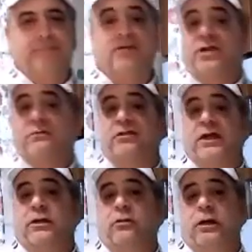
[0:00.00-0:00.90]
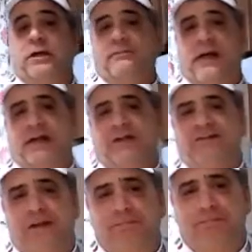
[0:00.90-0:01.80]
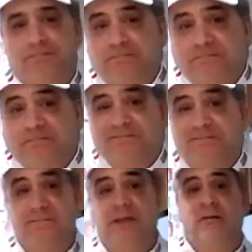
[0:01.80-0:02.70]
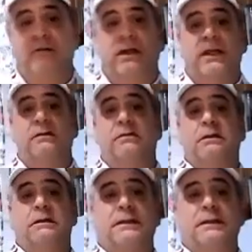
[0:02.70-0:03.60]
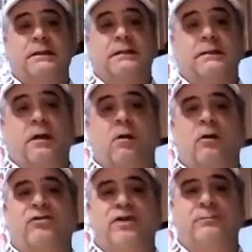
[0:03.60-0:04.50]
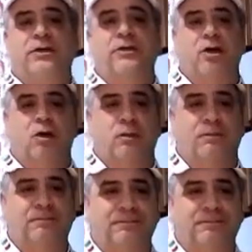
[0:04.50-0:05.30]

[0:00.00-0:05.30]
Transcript: Did you ever think you were going to find this tip? Not really. Always something new.